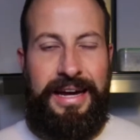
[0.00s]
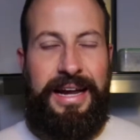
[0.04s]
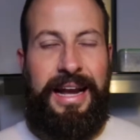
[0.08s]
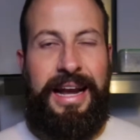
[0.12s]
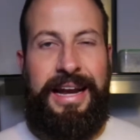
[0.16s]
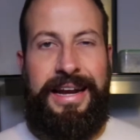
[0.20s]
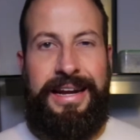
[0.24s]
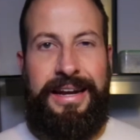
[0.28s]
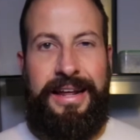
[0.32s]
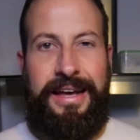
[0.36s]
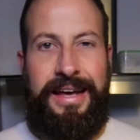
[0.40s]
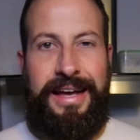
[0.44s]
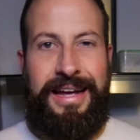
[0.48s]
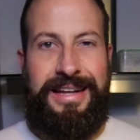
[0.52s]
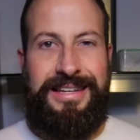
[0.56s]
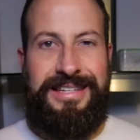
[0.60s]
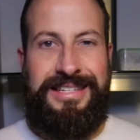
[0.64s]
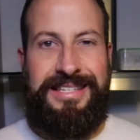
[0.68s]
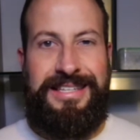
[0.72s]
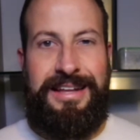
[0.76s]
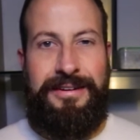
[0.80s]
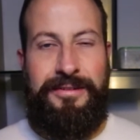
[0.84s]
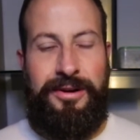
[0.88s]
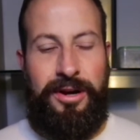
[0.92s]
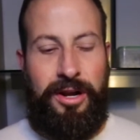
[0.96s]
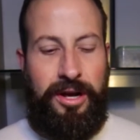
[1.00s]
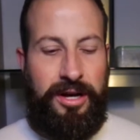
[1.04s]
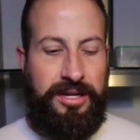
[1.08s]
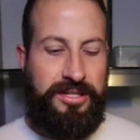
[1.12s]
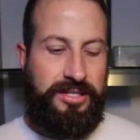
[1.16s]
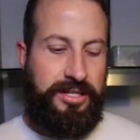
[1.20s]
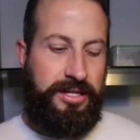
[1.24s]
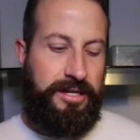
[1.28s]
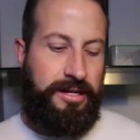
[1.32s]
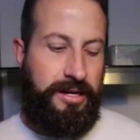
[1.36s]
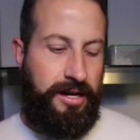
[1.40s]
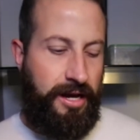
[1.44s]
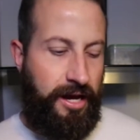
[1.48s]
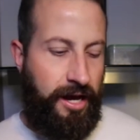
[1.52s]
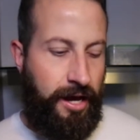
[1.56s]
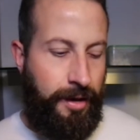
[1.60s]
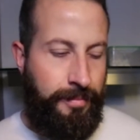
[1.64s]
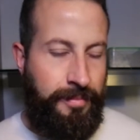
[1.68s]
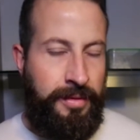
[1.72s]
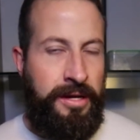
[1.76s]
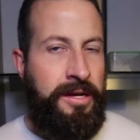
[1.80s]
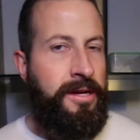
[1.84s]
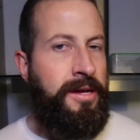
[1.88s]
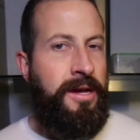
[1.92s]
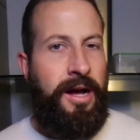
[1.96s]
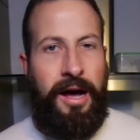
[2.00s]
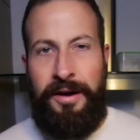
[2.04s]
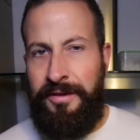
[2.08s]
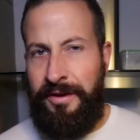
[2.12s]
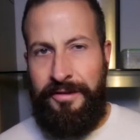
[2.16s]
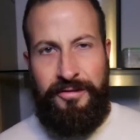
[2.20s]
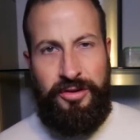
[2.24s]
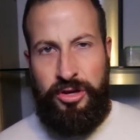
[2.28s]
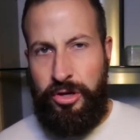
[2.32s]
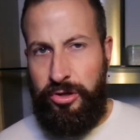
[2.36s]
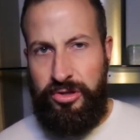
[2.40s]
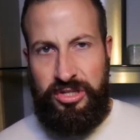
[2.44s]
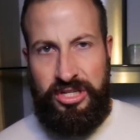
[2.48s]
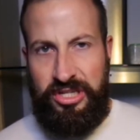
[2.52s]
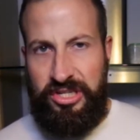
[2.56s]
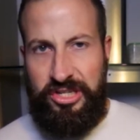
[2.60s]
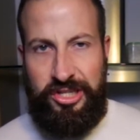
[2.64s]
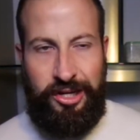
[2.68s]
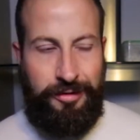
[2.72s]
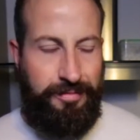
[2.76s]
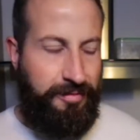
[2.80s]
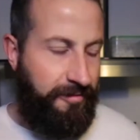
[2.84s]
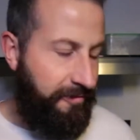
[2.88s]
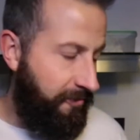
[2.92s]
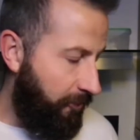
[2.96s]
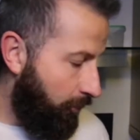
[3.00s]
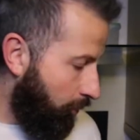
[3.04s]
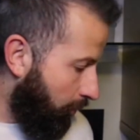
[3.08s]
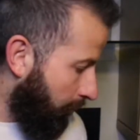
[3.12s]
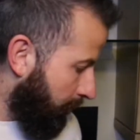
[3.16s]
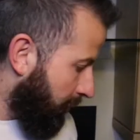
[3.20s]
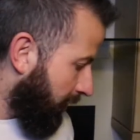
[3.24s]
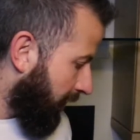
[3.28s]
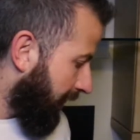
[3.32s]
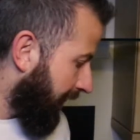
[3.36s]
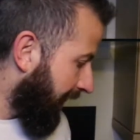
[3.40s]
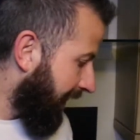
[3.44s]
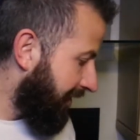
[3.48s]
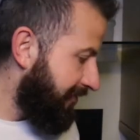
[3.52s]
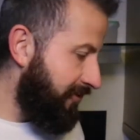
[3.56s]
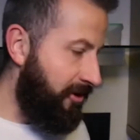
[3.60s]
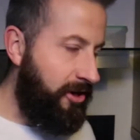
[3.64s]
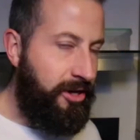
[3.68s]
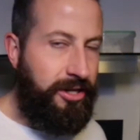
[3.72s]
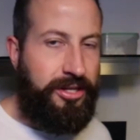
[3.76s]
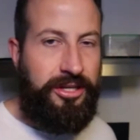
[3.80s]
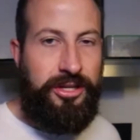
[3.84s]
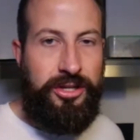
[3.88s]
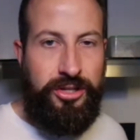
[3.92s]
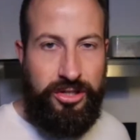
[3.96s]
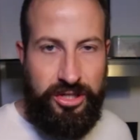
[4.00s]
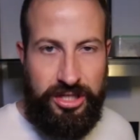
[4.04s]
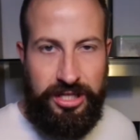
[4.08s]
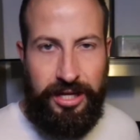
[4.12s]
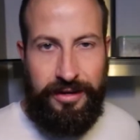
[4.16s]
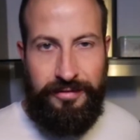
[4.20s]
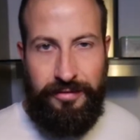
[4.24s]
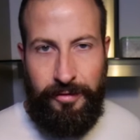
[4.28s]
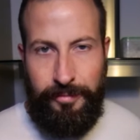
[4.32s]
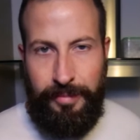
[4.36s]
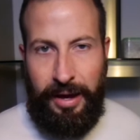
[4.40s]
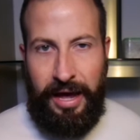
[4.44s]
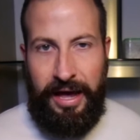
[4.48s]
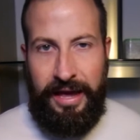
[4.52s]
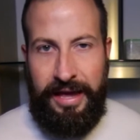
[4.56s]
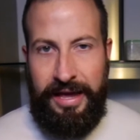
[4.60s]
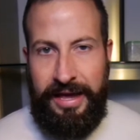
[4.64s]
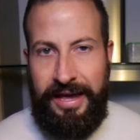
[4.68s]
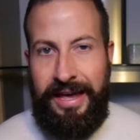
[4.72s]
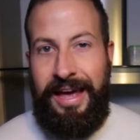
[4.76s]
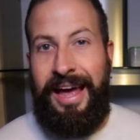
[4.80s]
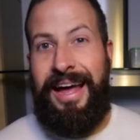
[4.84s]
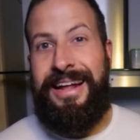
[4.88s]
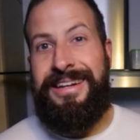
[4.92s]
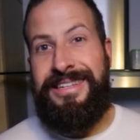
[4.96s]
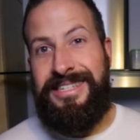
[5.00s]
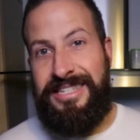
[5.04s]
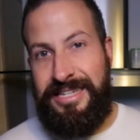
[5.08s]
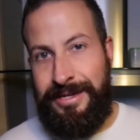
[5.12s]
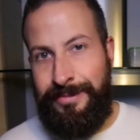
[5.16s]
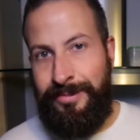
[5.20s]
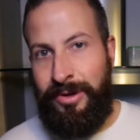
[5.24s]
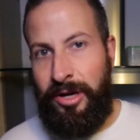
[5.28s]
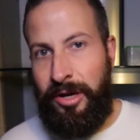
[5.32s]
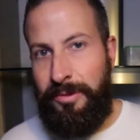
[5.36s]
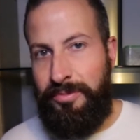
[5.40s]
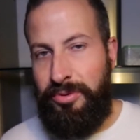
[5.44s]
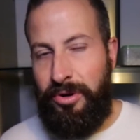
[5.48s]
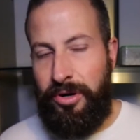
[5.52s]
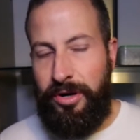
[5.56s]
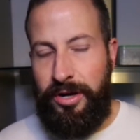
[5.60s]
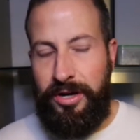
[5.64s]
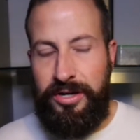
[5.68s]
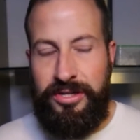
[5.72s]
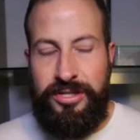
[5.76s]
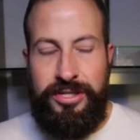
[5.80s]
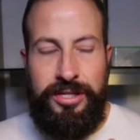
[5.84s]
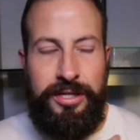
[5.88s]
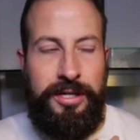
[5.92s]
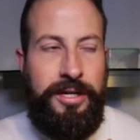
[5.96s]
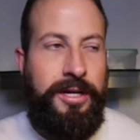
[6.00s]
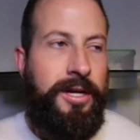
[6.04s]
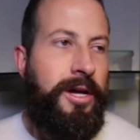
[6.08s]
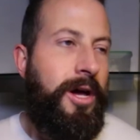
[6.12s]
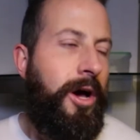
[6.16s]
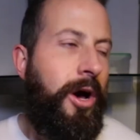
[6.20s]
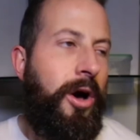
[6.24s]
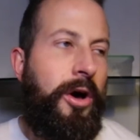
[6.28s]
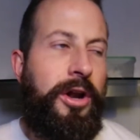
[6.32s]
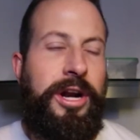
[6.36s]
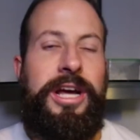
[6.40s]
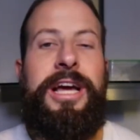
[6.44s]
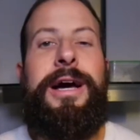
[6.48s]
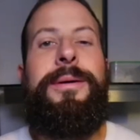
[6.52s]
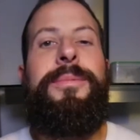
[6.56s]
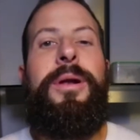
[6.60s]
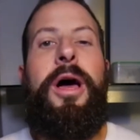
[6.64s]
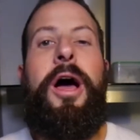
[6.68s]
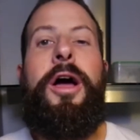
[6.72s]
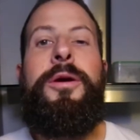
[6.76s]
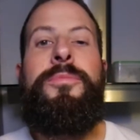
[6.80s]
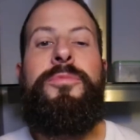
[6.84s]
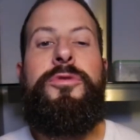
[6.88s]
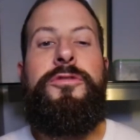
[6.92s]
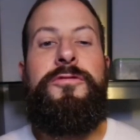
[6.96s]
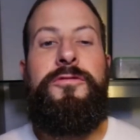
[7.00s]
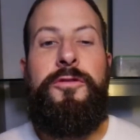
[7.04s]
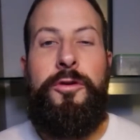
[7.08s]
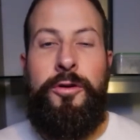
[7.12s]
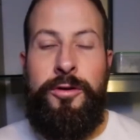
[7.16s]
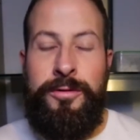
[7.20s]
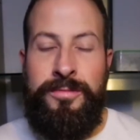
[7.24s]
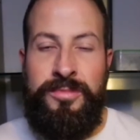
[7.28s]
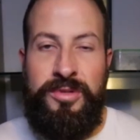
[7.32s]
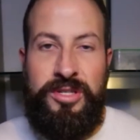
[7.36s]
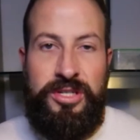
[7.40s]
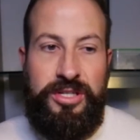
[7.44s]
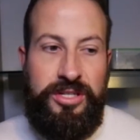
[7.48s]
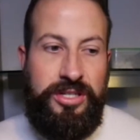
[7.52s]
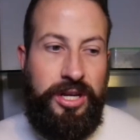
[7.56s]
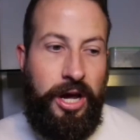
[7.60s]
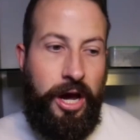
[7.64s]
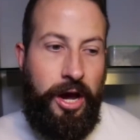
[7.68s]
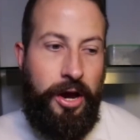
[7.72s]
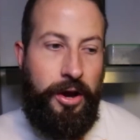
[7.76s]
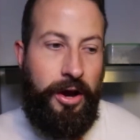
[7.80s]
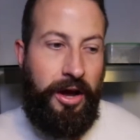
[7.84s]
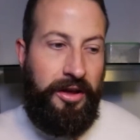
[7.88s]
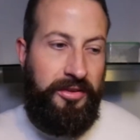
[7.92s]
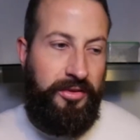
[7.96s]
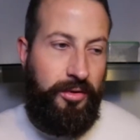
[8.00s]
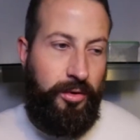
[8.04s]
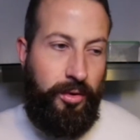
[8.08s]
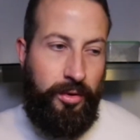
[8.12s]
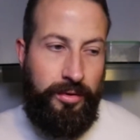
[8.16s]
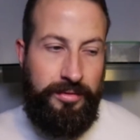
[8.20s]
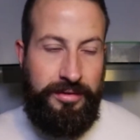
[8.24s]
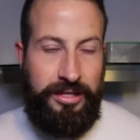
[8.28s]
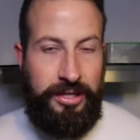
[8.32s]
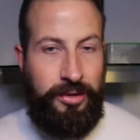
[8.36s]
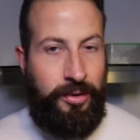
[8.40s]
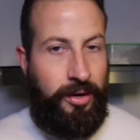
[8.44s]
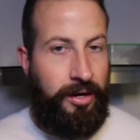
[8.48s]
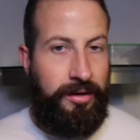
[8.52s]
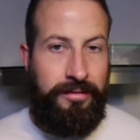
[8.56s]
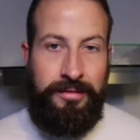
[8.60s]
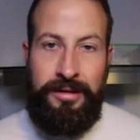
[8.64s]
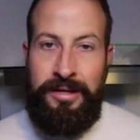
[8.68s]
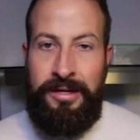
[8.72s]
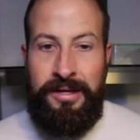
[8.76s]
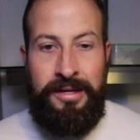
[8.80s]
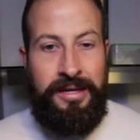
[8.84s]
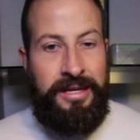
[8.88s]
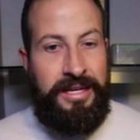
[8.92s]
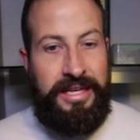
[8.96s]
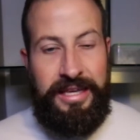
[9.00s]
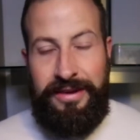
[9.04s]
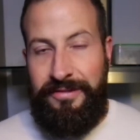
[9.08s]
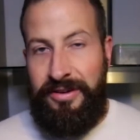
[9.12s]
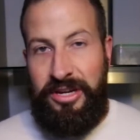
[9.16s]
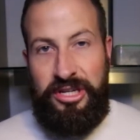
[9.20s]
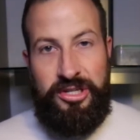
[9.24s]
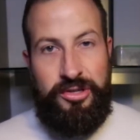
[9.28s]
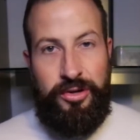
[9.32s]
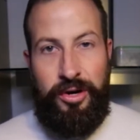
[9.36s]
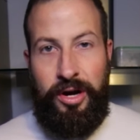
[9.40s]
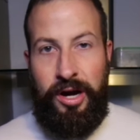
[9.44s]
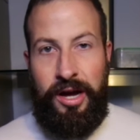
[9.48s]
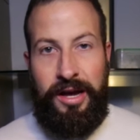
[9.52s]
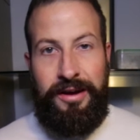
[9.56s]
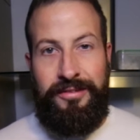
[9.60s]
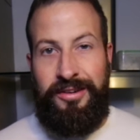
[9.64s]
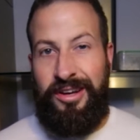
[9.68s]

cleaner and sterilizer. I've never used this stuff before, but I have heard good stuff about it and similar products on a couple of homebrew forums, so I thought, you know what, give it a try.